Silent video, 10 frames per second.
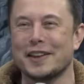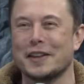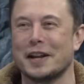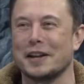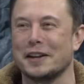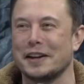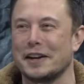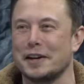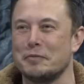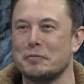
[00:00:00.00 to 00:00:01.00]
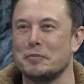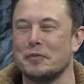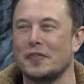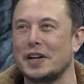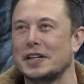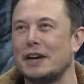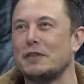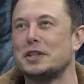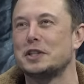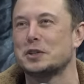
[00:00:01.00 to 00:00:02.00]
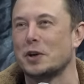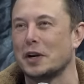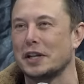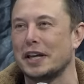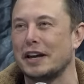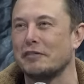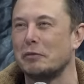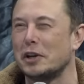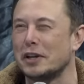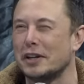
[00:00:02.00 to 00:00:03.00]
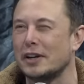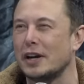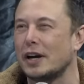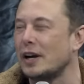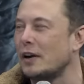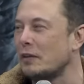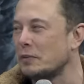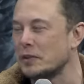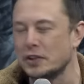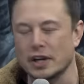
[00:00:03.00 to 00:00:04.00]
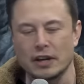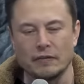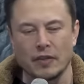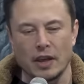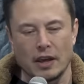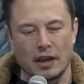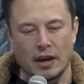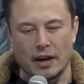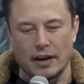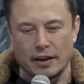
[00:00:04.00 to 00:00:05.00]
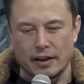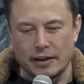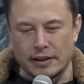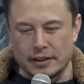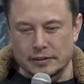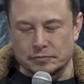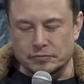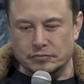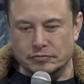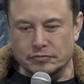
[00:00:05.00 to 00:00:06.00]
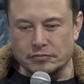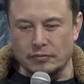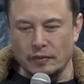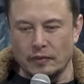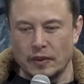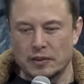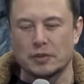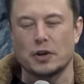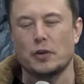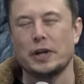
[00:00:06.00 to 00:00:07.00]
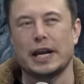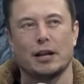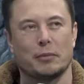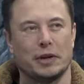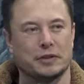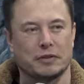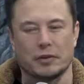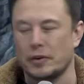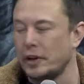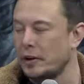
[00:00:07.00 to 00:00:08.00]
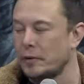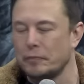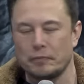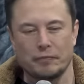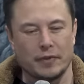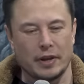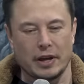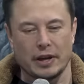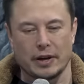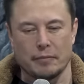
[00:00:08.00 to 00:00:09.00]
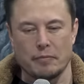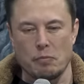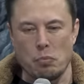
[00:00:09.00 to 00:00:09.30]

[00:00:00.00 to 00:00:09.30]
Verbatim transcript: that um, my timelines historically have been uh, optimistic. And so I'm trying to recalibrate to some degree here. Um,